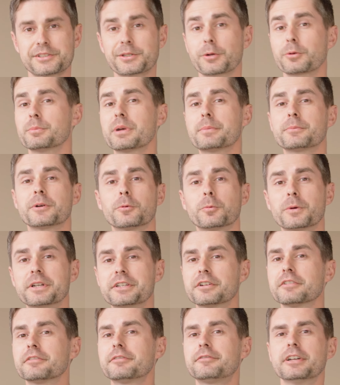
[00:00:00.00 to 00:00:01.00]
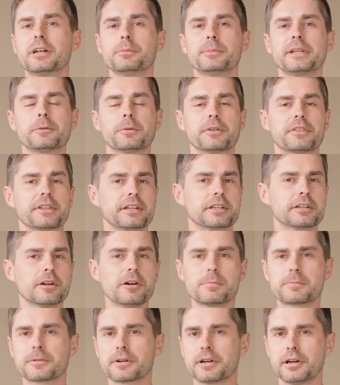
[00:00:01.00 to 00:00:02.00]
So remember, when you're filming with a
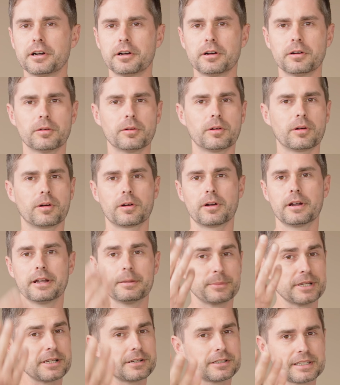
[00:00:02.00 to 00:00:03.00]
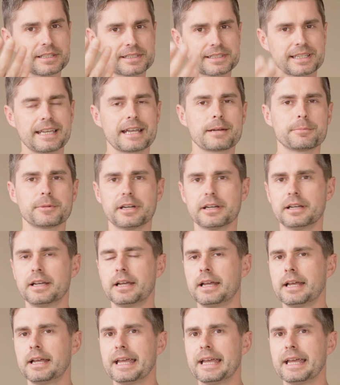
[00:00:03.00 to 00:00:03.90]
GoPro or a mirrorless camera